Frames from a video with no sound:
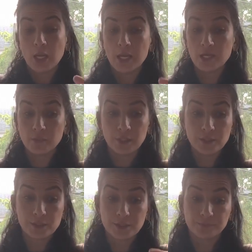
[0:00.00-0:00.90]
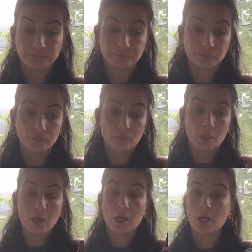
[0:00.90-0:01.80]
Anyways,
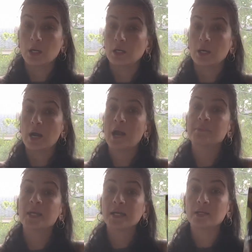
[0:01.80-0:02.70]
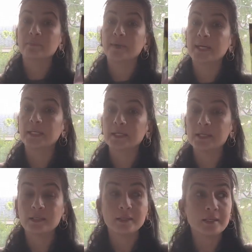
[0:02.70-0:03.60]
I'm not gonna buy it
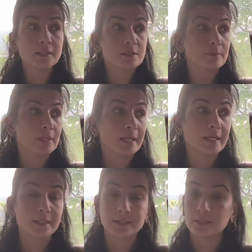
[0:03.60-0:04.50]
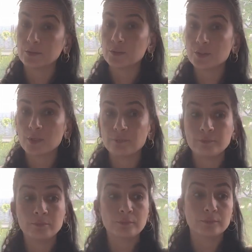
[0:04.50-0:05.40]
again, guys, but I gotta tell you
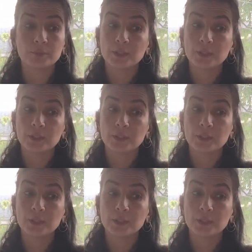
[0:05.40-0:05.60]
something.